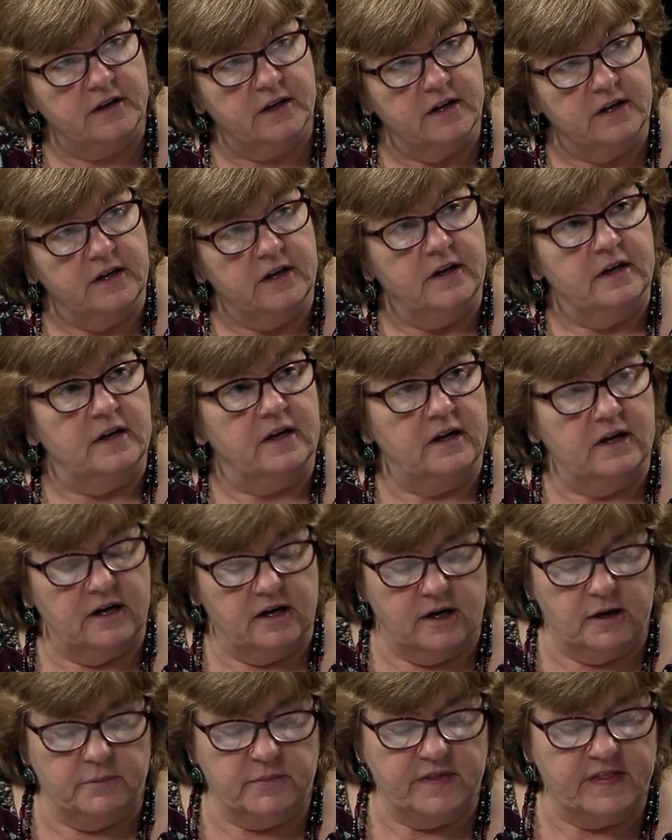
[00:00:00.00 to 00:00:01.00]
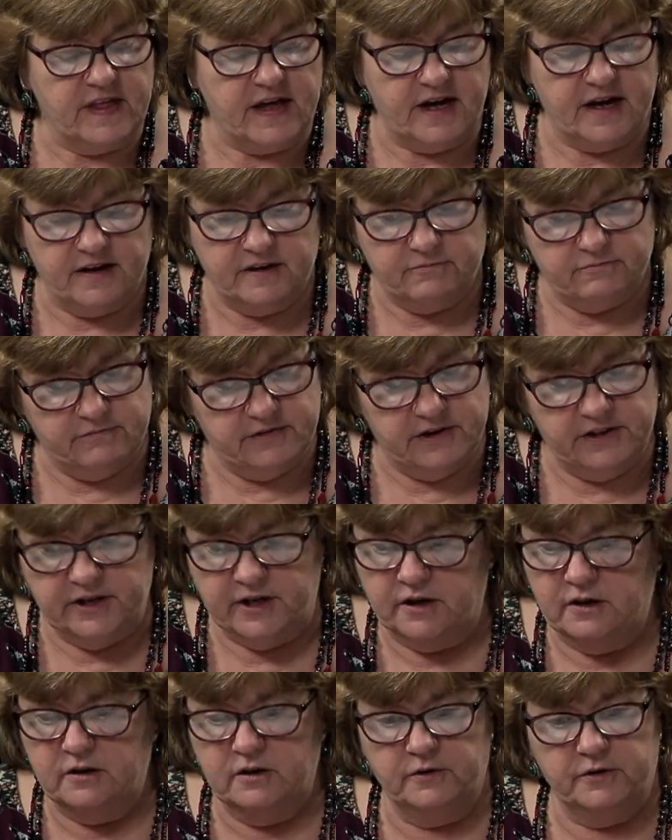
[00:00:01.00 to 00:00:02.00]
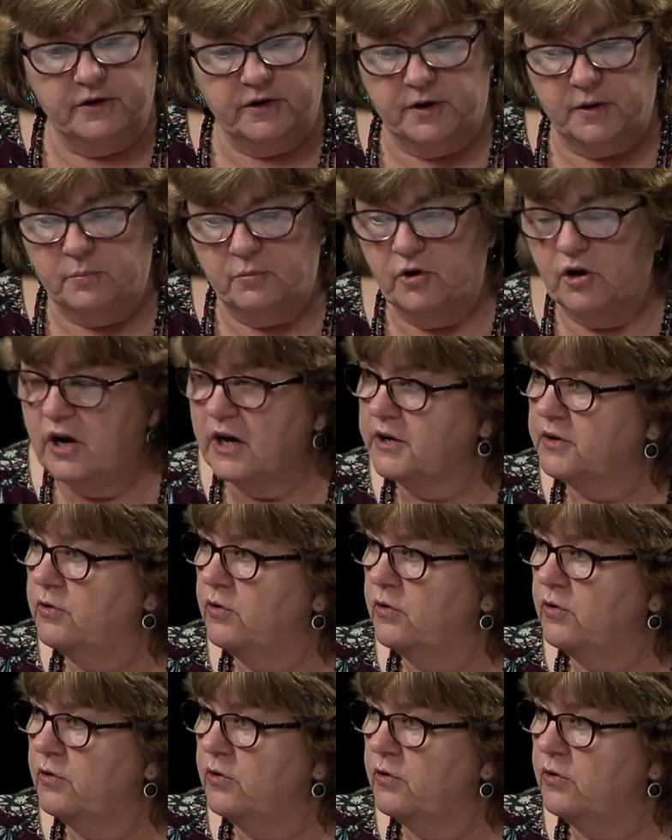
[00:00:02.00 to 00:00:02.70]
Okay. Um, and that really included a broad